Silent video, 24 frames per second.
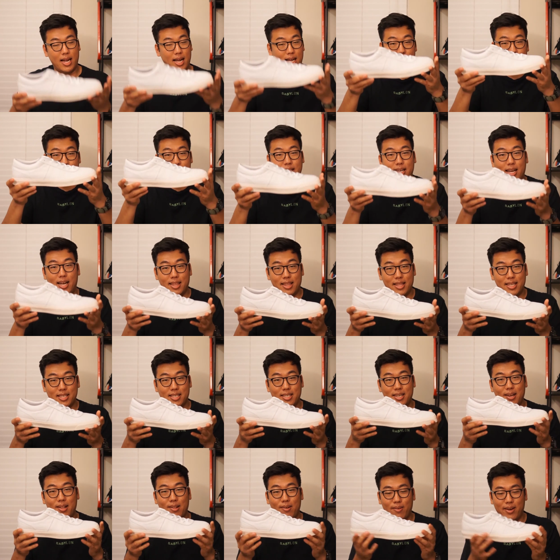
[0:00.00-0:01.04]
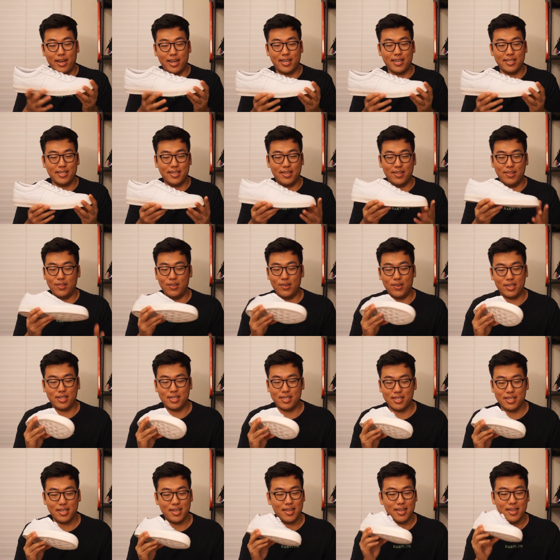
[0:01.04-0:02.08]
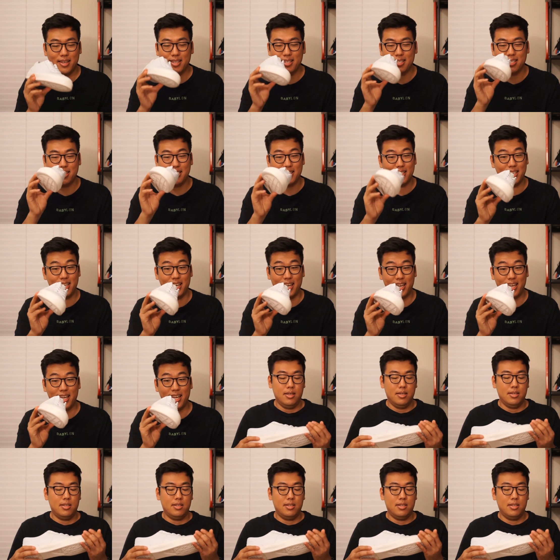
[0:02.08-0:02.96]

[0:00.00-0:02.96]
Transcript: I just got this colorway because it looks sick.